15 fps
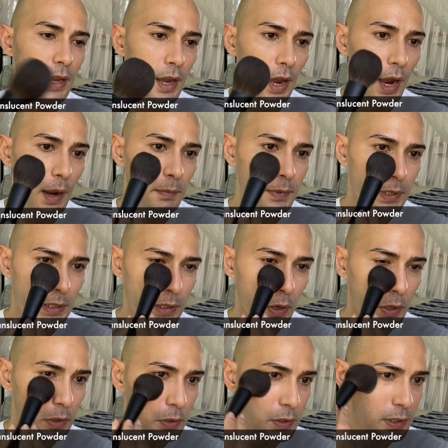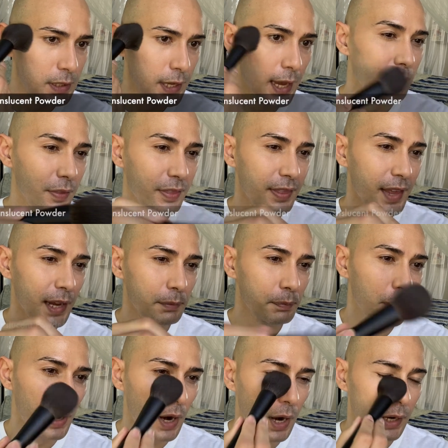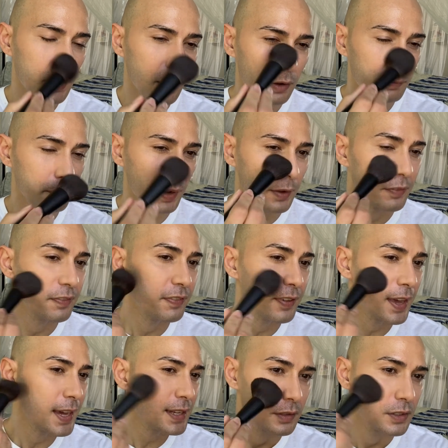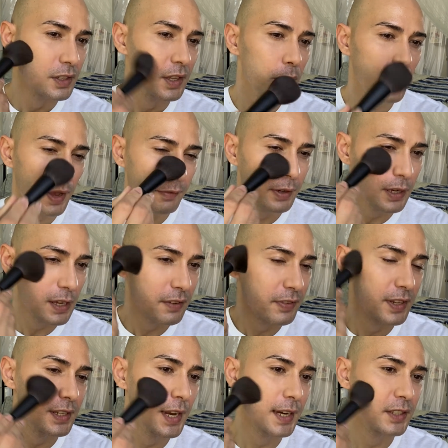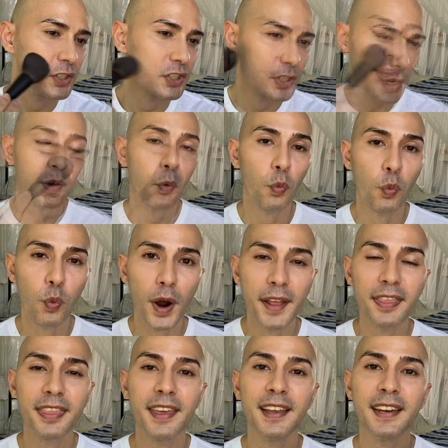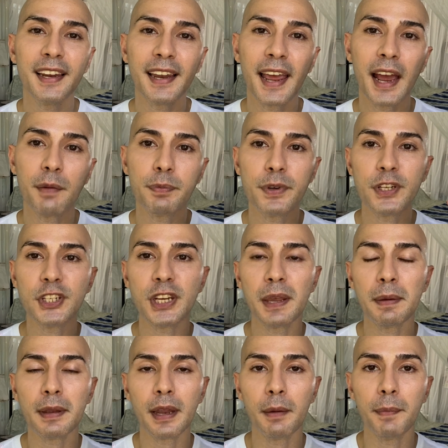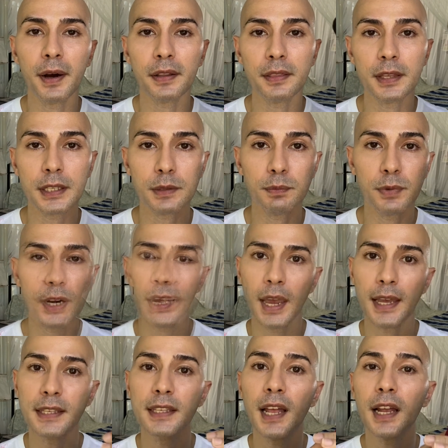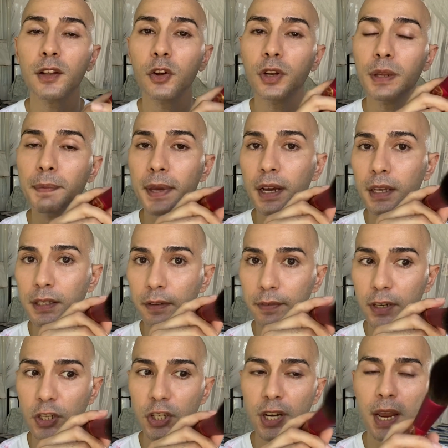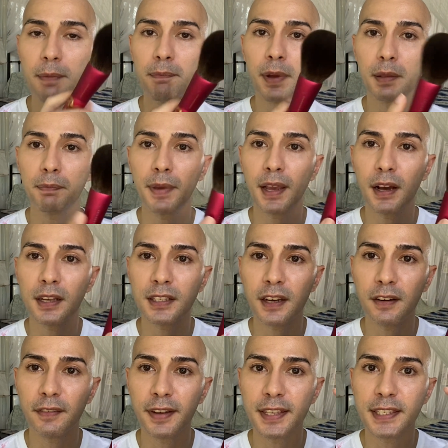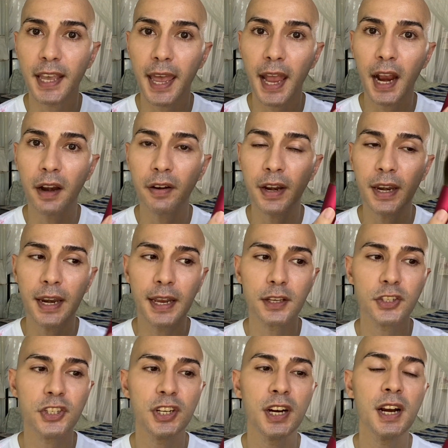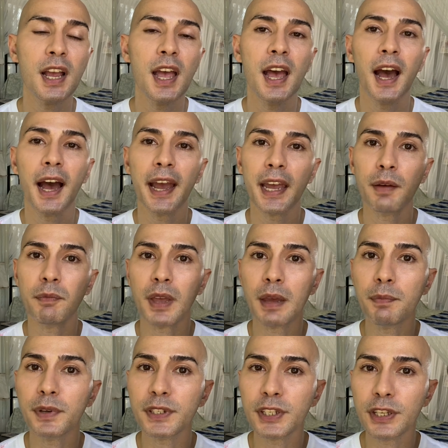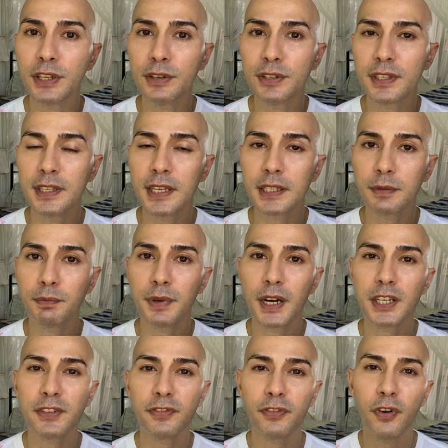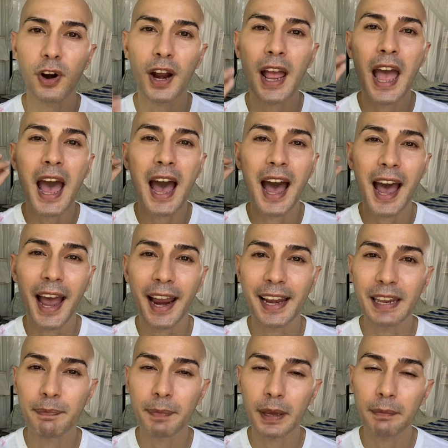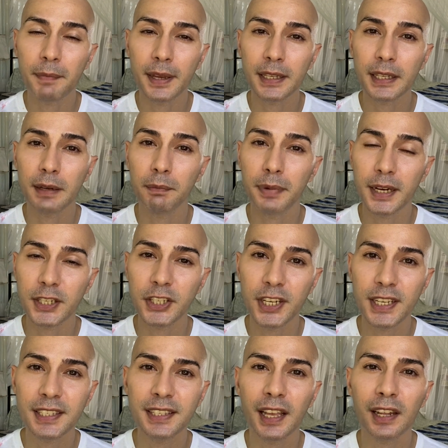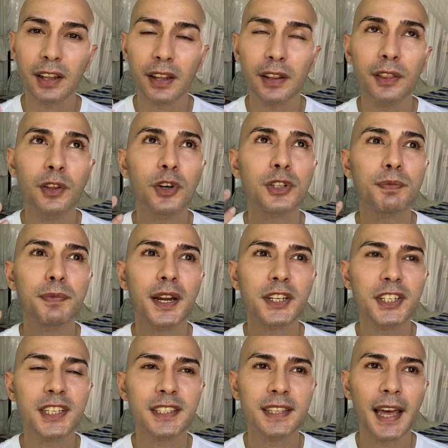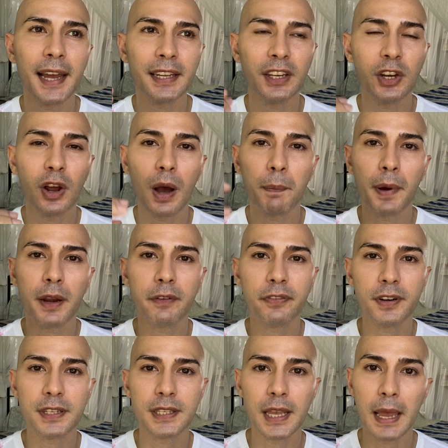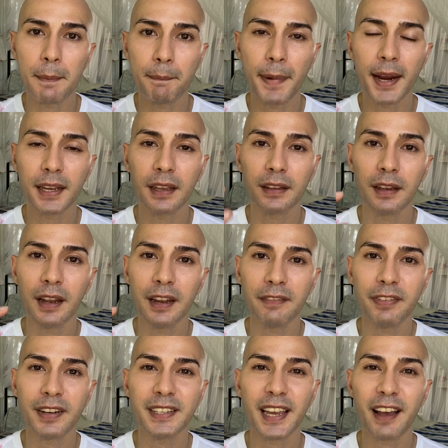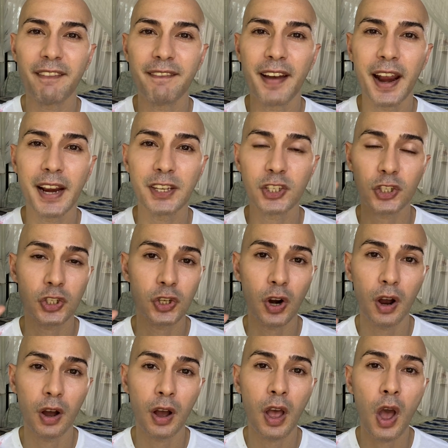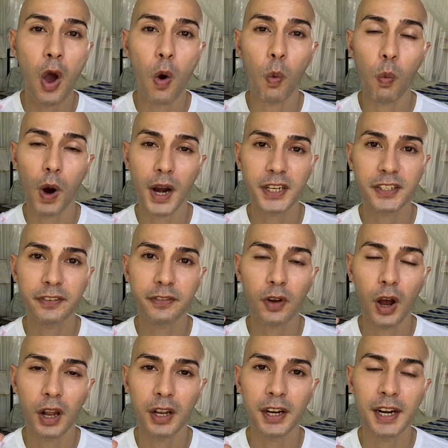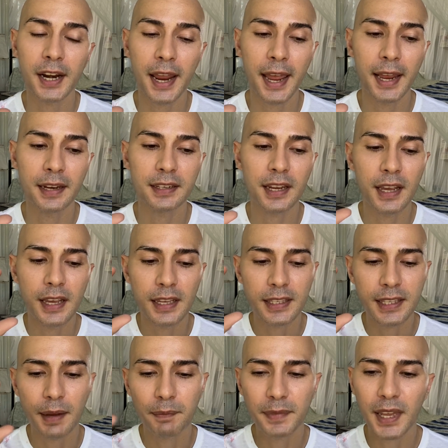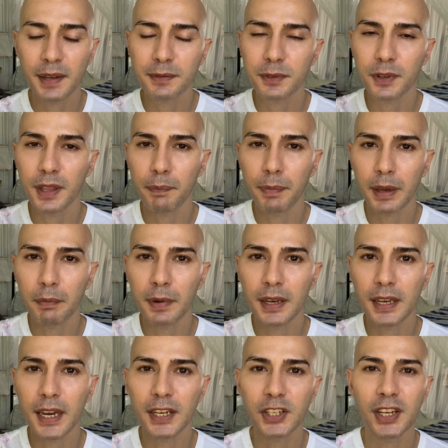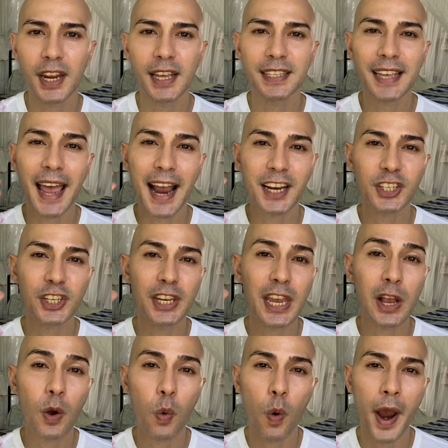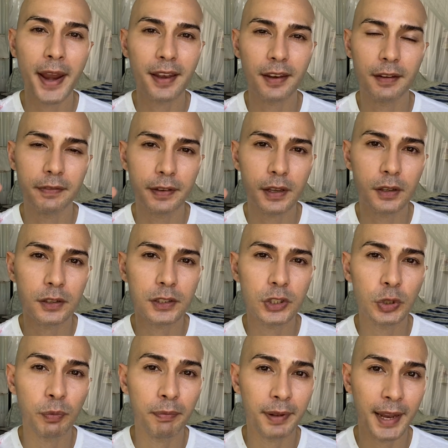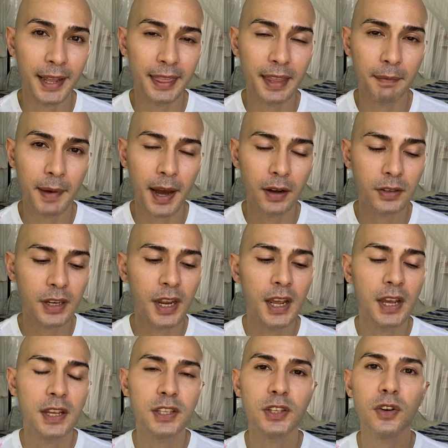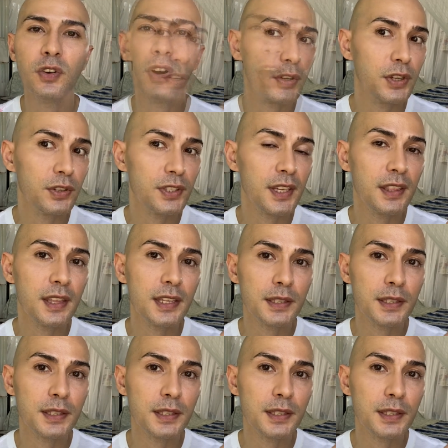I'm just going to set that part of my face so that we have an even texture. One thing that I appreciate about this brush is not only because of its shape but because of its airy nature, I am able to use this brush for highly pigmented blushes that those blushes that you know upon first impact it delivers like a very strong wash of color and sometimes with the pigmentation it's actually quite difficult to blend them out so using this